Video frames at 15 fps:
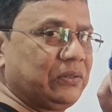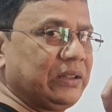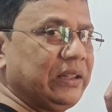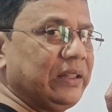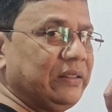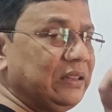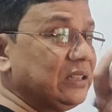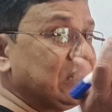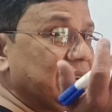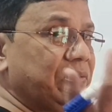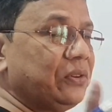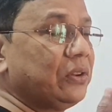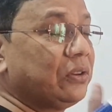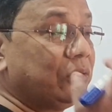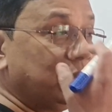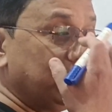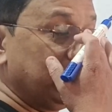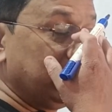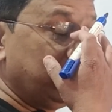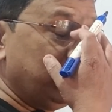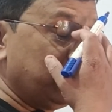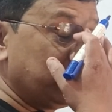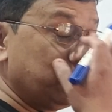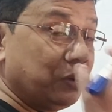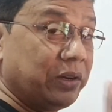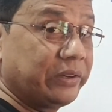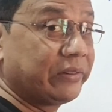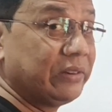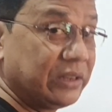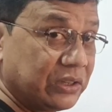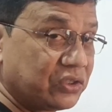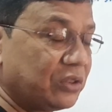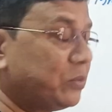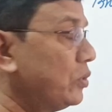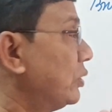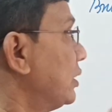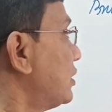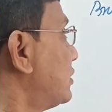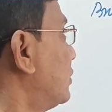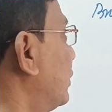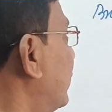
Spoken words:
Okay, and these are for those who are critics of Brutus.